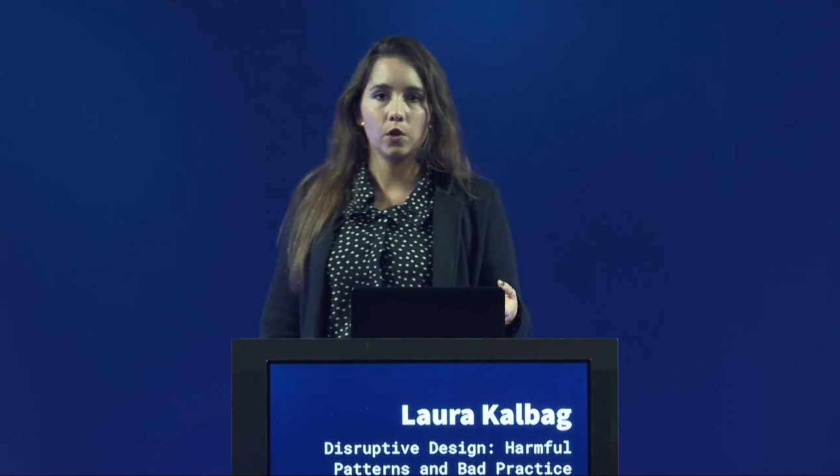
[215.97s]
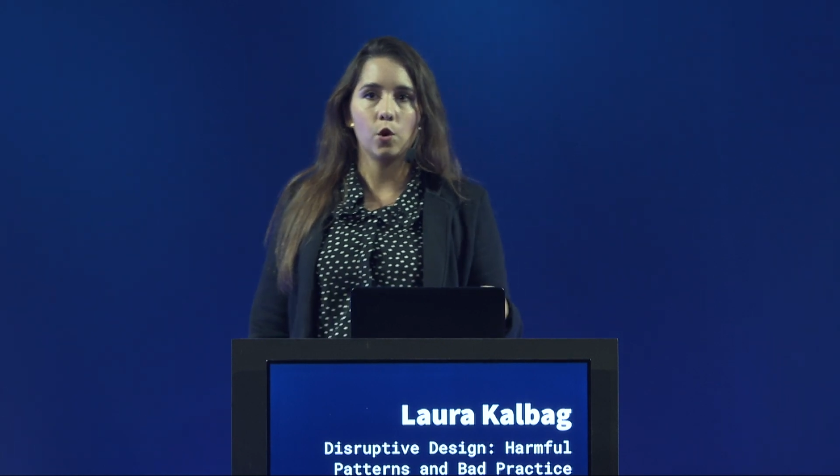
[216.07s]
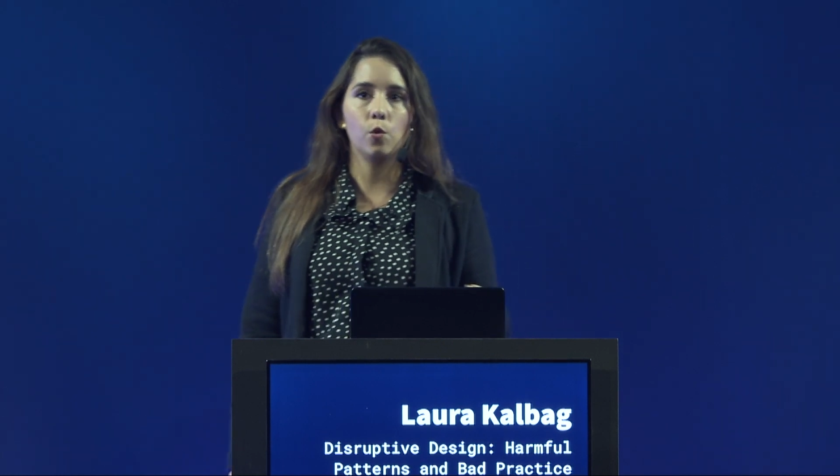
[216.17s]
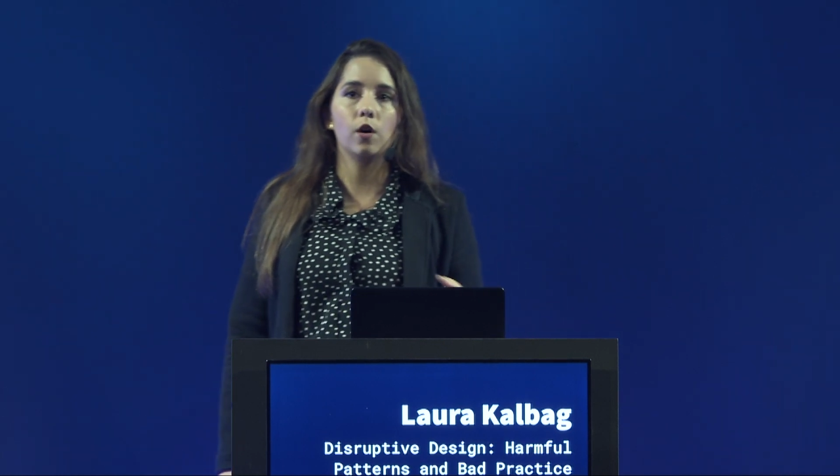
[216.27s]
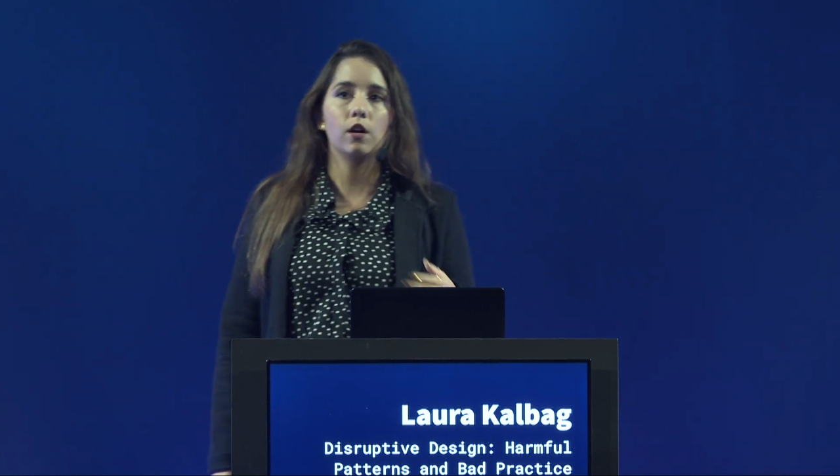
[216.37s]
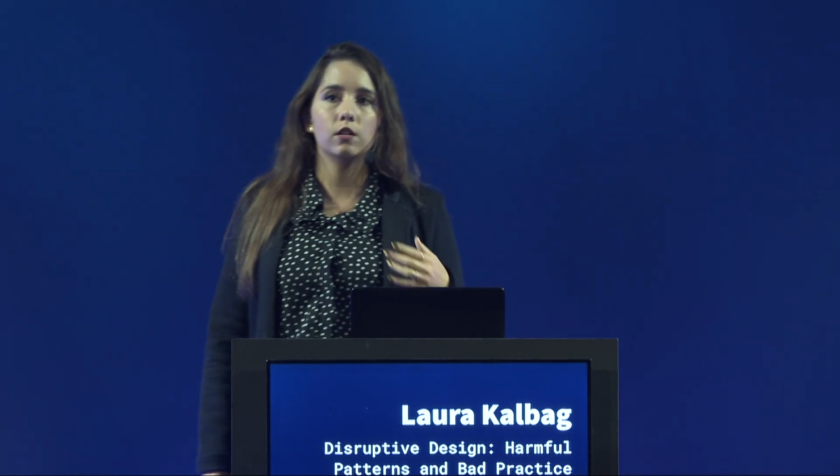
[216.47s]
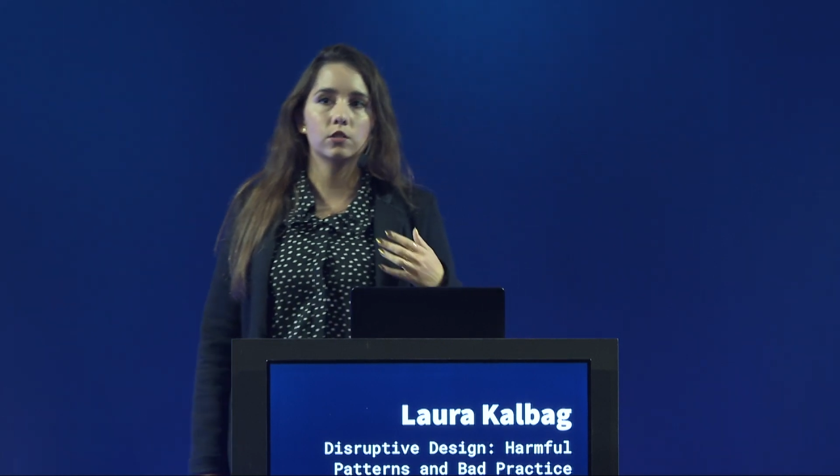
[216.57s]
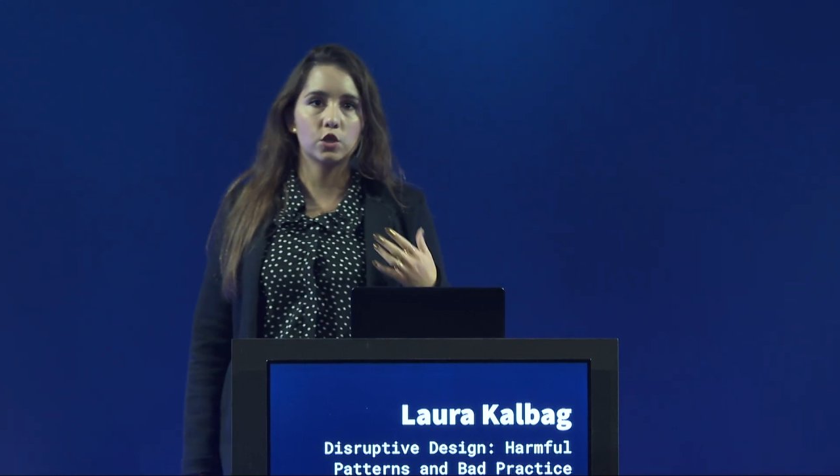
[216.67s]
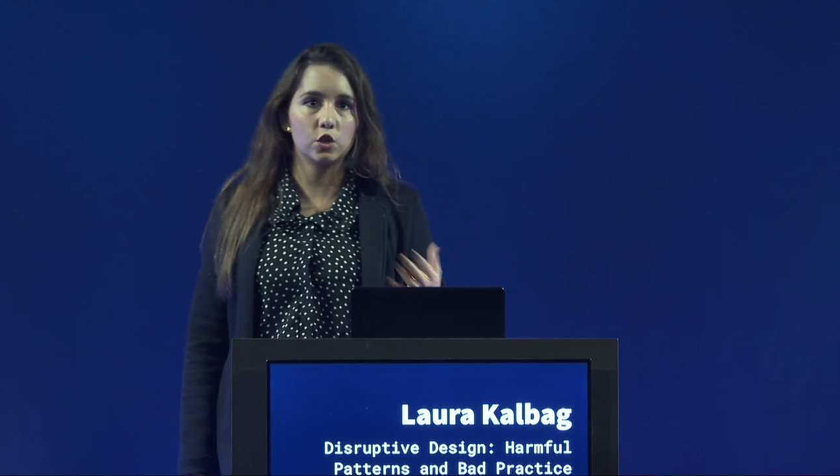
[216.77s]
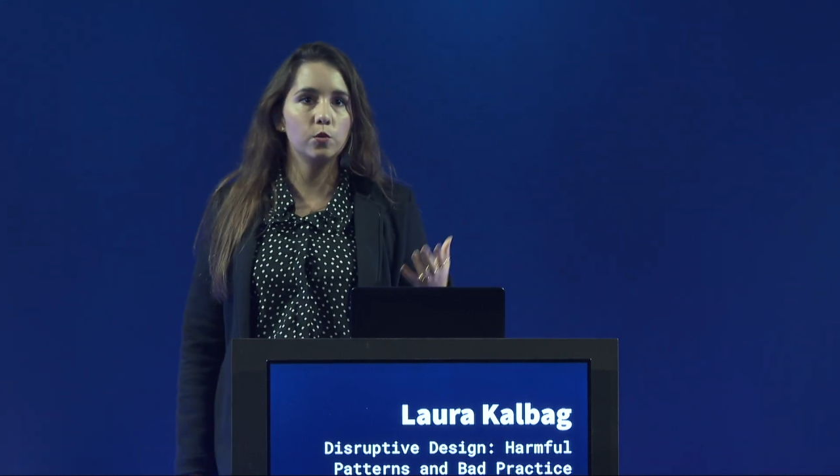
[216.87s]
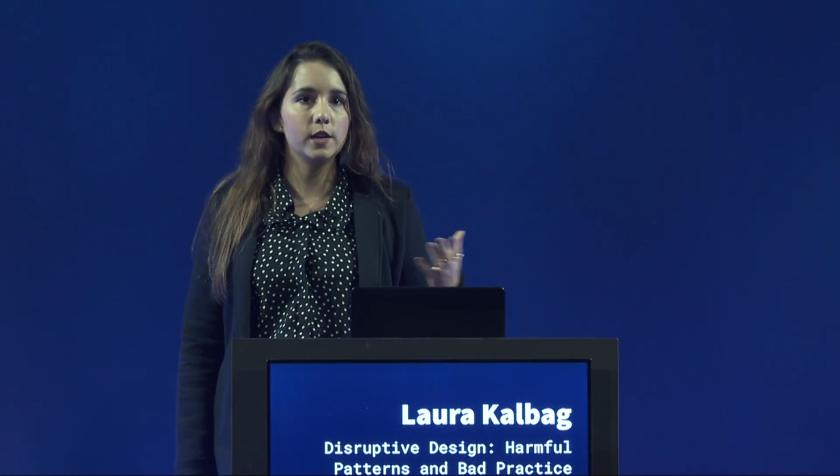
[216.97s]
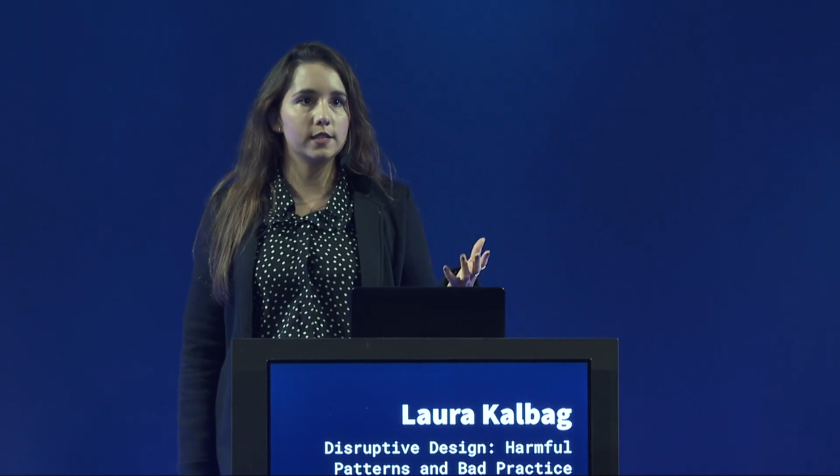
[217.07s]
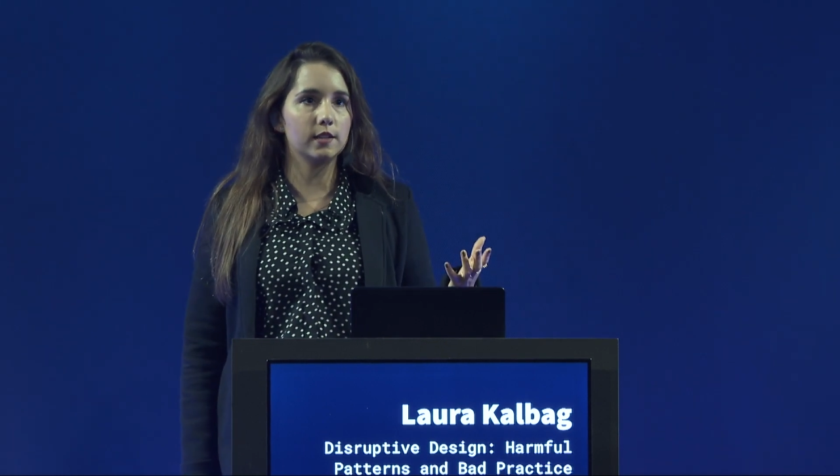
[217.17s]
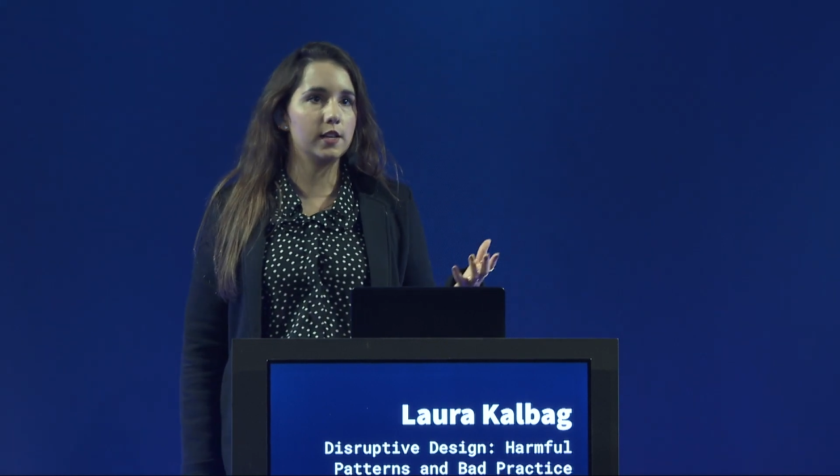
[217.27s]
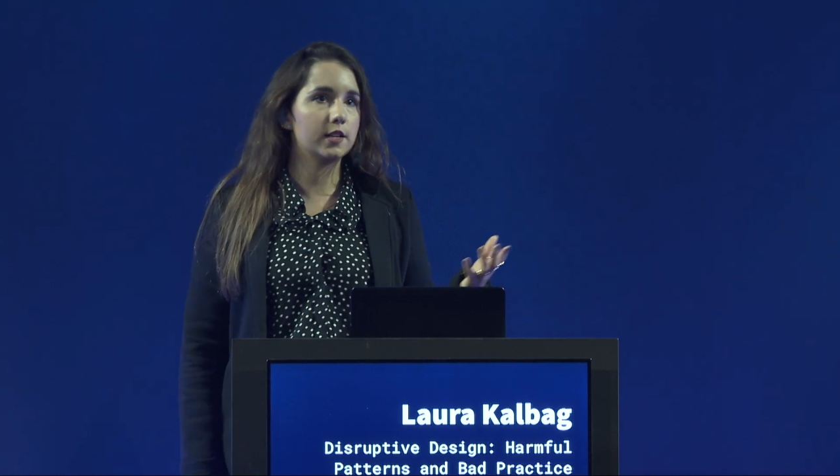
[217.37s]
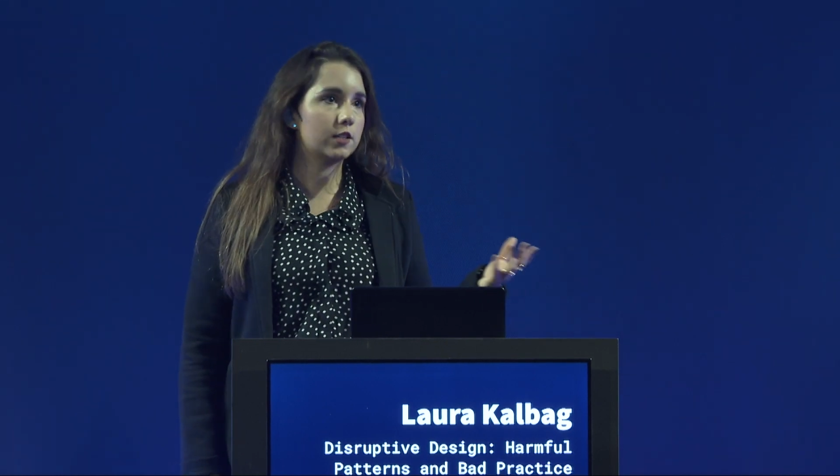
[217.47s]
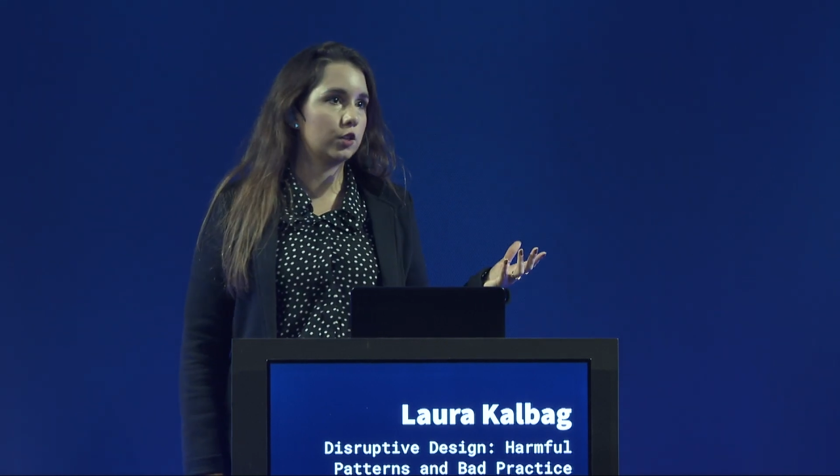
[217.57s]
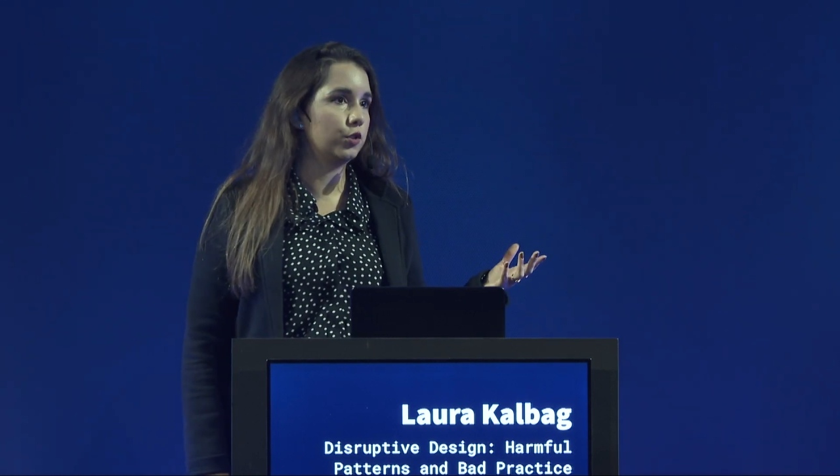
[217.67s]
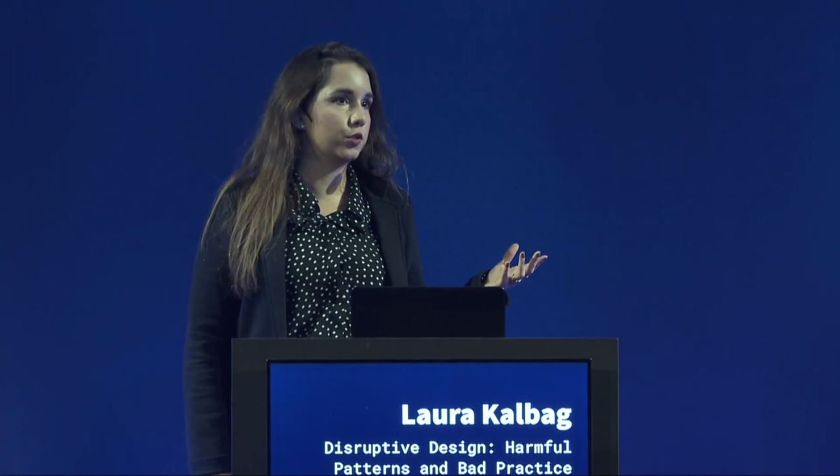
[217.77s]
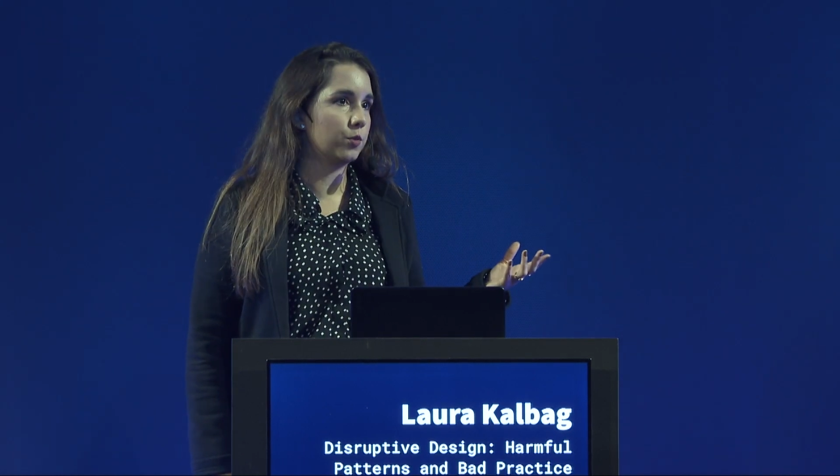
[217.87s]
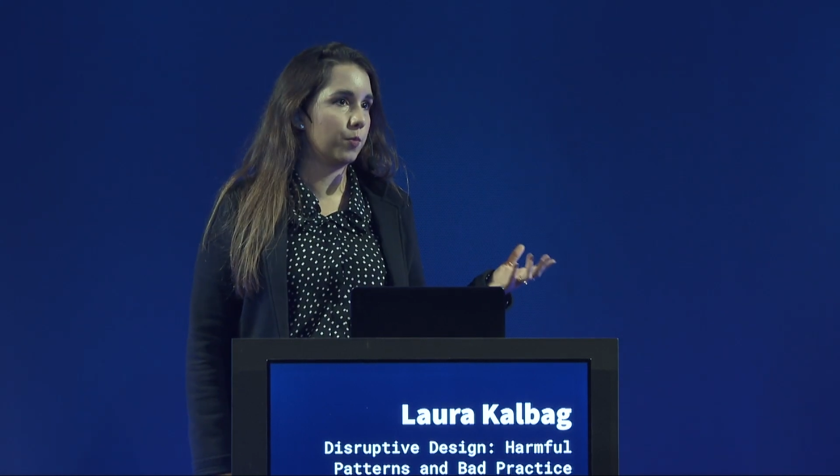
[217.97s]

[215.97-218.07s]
who are too easily excluded